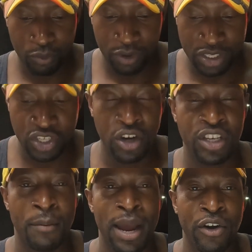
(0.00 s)
It starts
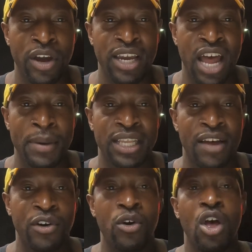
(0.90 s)
on a microeconomic
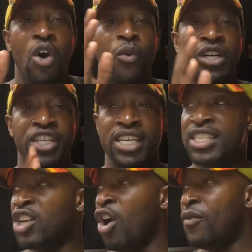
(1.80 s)
level, which is
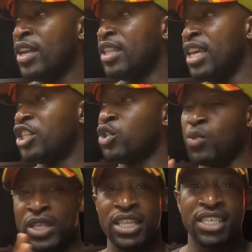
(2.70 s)
solving the issues
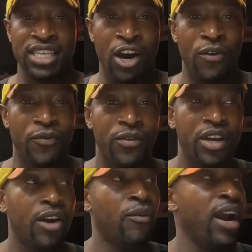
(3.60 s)
within the self,
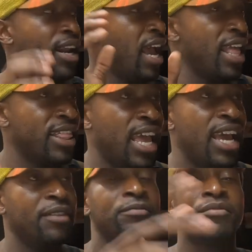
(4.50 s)
right? And
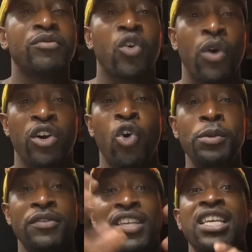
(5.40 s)
then when
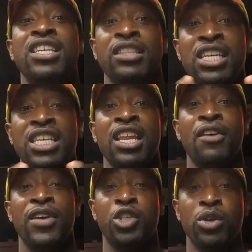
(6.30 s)
groups of these
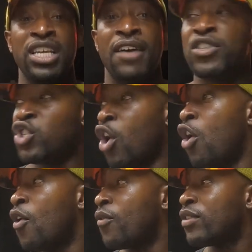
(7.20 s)
individuals that have
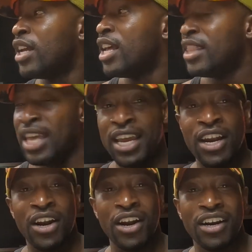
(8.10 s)
solved
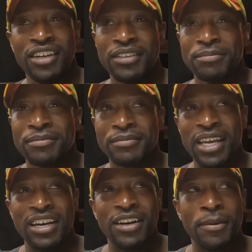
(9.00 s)

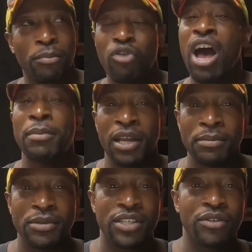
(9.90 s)
their
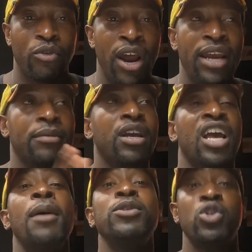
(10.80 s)
problems, right,
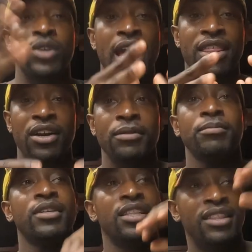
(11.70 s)
come together,
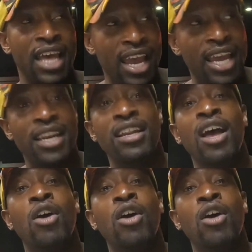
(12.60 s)
then